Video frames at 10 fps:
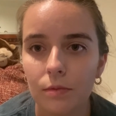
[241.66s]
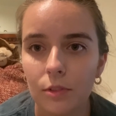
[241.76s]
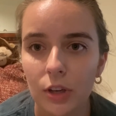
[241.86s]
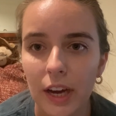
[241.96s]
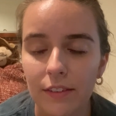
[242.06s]

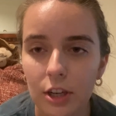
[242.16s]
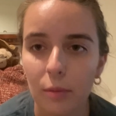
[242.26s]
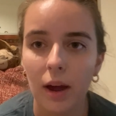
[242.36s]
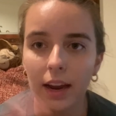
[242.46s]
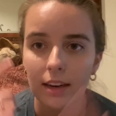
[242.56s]
Do you have in your
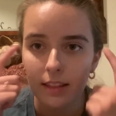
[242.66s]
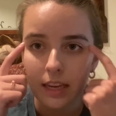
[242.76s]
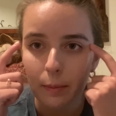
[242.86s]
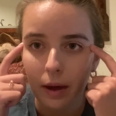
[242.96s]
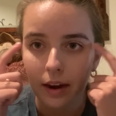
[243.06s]
mind?
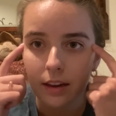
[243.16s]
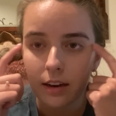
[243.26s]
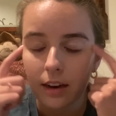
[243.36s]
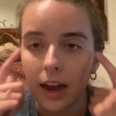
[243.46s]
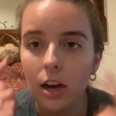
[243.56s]
Think about it.
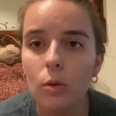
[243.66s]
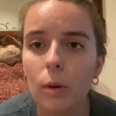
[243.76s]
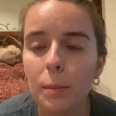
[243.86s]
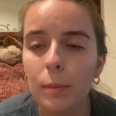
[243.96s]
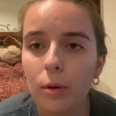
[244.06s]
How do you want
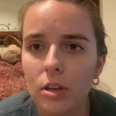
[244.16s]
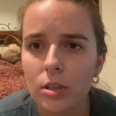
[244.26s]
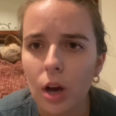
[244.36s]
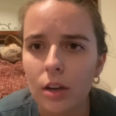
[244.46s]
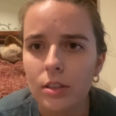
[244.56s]
people to
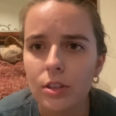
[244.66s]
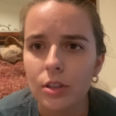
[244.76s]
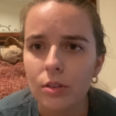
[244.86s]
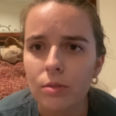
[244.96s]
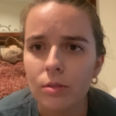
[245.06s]
talk to
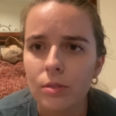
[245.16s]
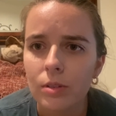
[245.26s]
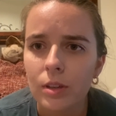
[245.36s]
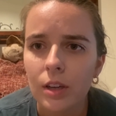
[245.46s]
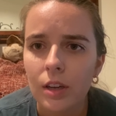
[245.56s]
you?
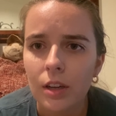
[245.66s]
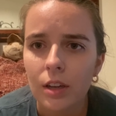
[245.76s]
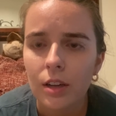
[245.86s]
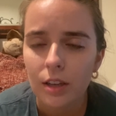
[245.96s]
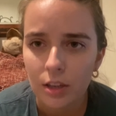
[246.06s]

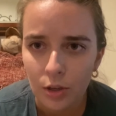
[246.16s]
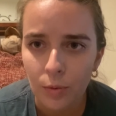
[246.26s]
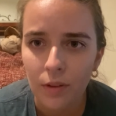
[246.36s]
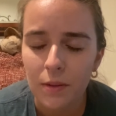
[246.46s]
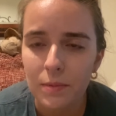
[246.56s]
You
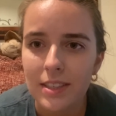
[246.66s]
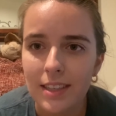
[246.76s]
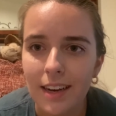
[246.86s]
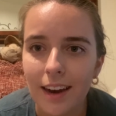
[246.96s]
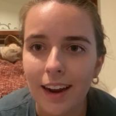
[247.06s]
want them to
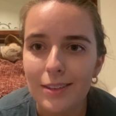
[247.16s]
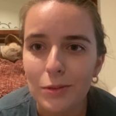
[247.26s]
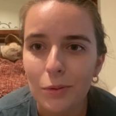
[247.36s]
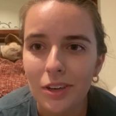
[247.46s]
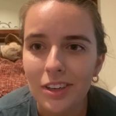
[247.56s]
say nice
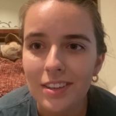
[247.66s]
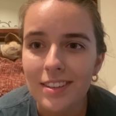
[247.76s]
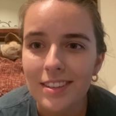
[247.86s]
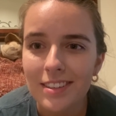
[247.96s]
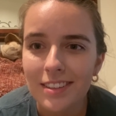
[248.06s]

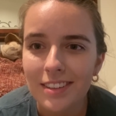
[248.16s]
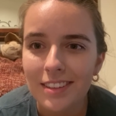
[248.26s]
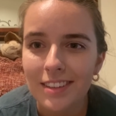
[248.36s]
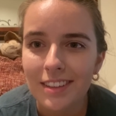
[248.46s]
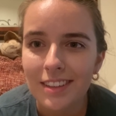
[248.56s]
words
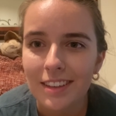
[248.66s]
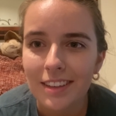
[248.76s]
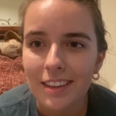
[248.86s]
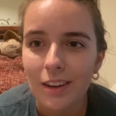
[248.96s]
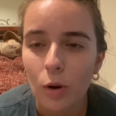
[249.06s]

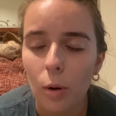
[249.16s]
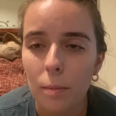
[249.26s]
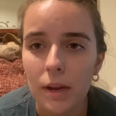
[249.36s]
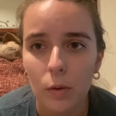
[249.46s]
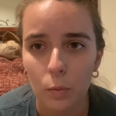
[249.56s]
or
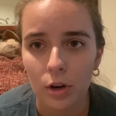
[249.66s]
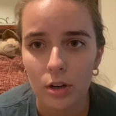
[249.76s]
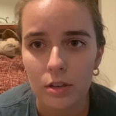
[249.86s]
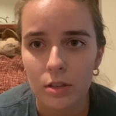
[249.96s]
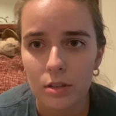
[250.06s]
mean
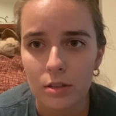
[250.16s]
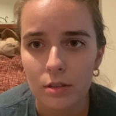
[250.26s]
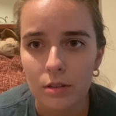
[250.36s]
words?